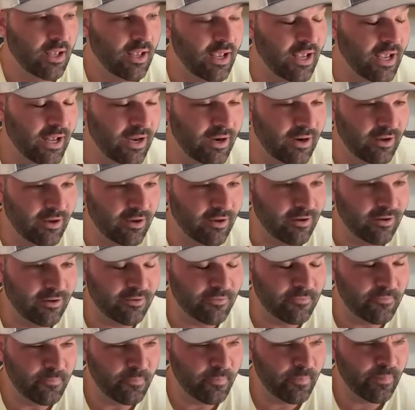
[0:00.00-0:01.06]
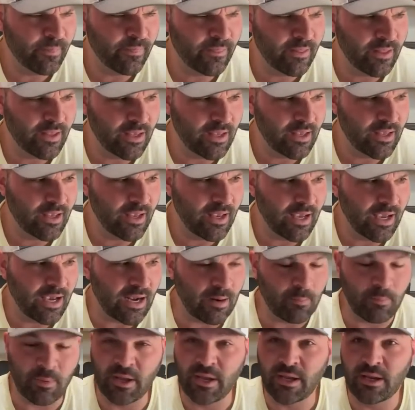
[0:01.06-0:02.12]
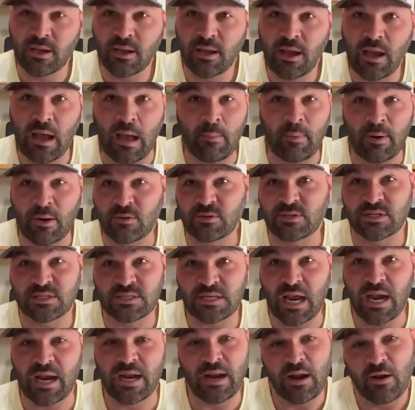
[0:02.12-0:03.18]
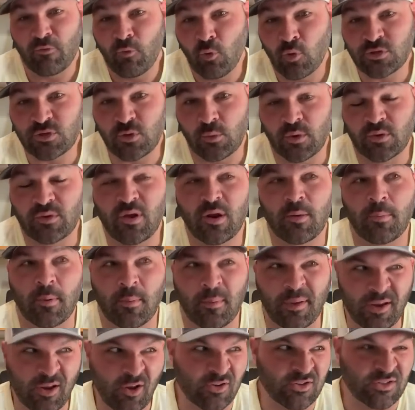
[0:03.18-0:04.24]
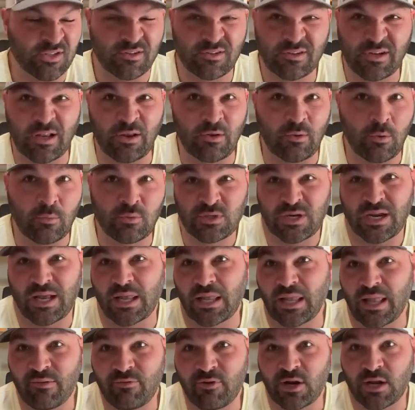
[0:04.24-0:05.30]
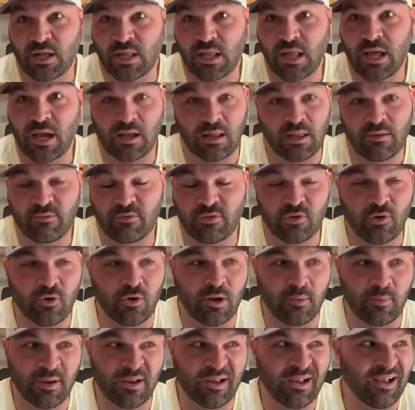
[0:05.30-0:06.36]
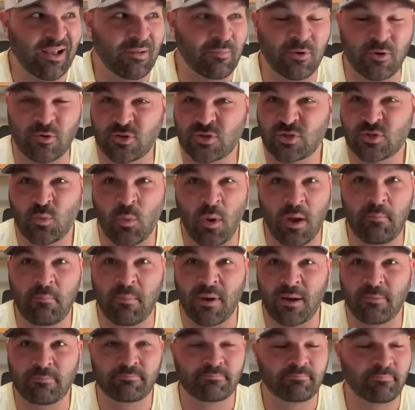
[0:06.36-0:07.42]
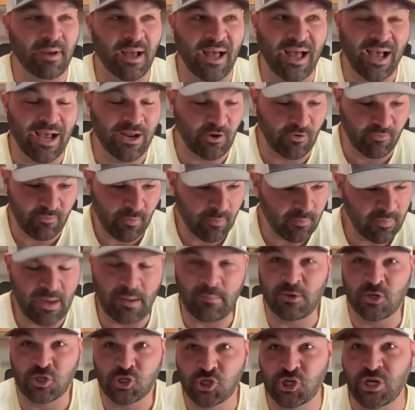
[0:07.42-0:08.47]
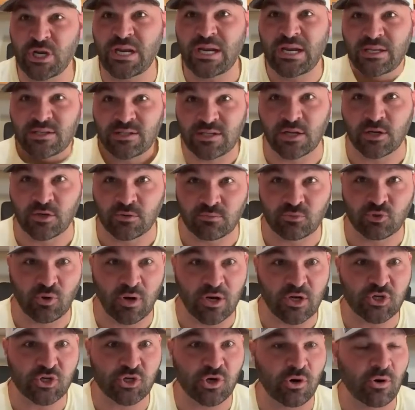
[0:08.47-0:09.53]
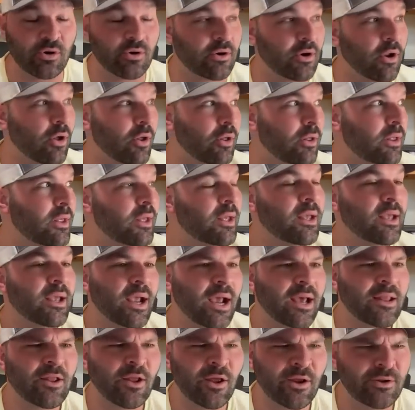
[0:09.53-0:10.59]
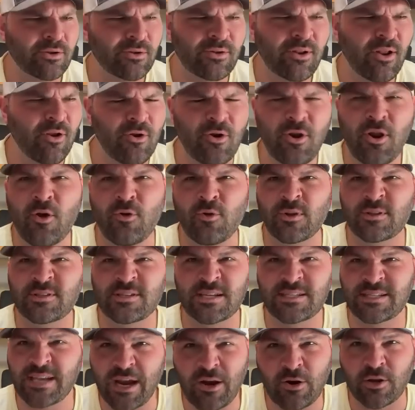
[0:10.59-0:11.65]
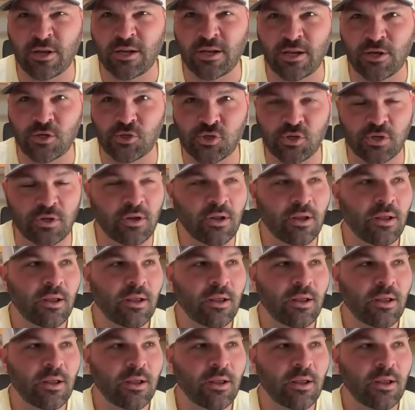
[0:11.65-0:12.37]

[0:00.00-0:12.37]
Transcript: And I'm like, I mean, I was excited. Now, of course, I would have done it, but I'm like, yo, it was like 11 o'clock, 11:30. I'm like, God, I'm going to sweat my behind off. I mean, I'm in jeans and a dress shirt and all. And they're like, no, it's air conditioned.